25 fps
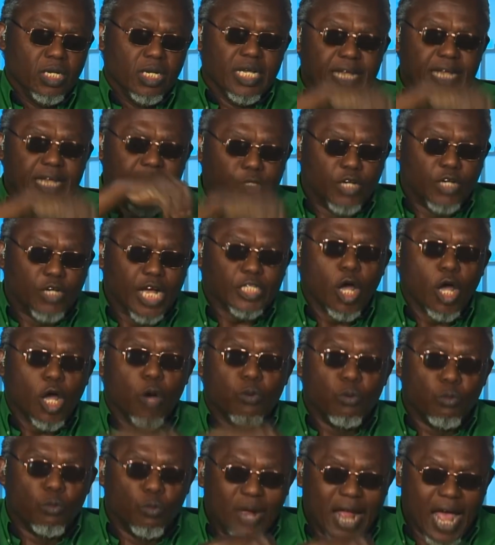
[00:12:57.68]
The
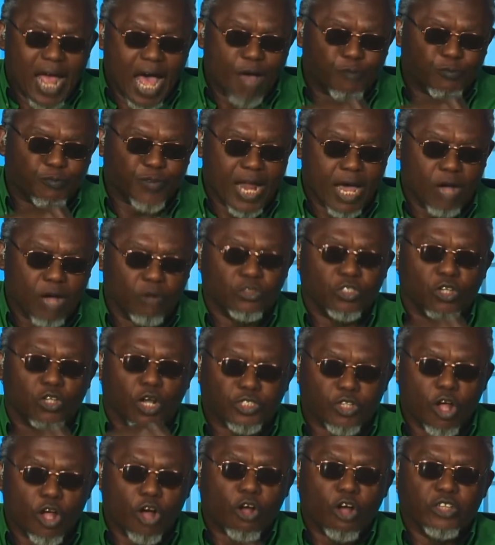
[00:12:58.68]
education we have now
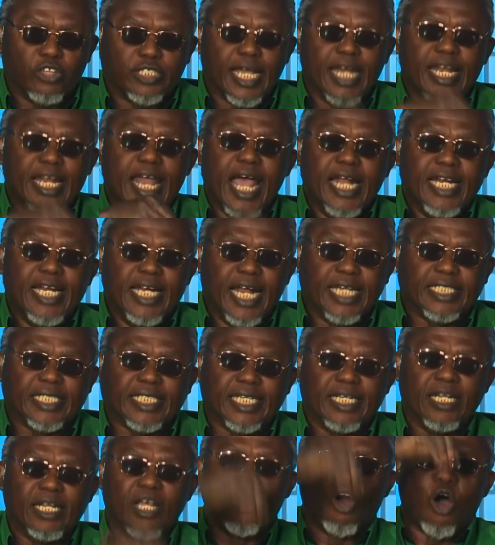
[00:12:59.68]
does not contain any
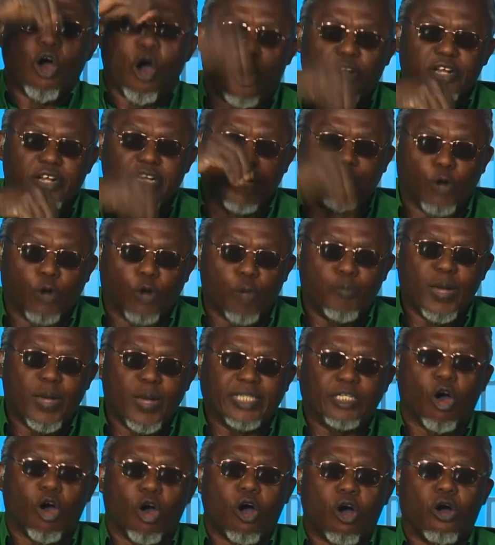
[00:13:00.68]
lesson on
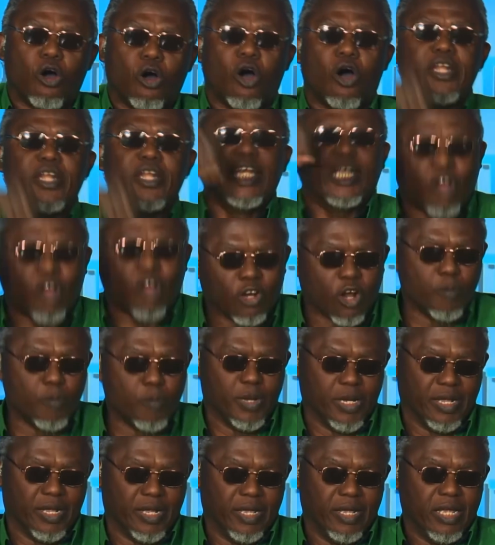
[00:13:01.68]
development or on
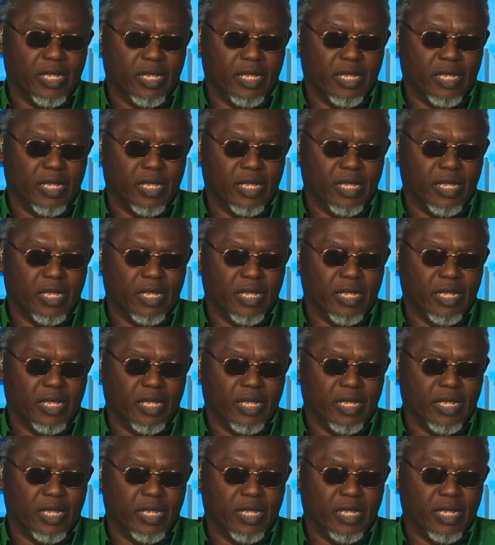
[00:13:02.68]
economy.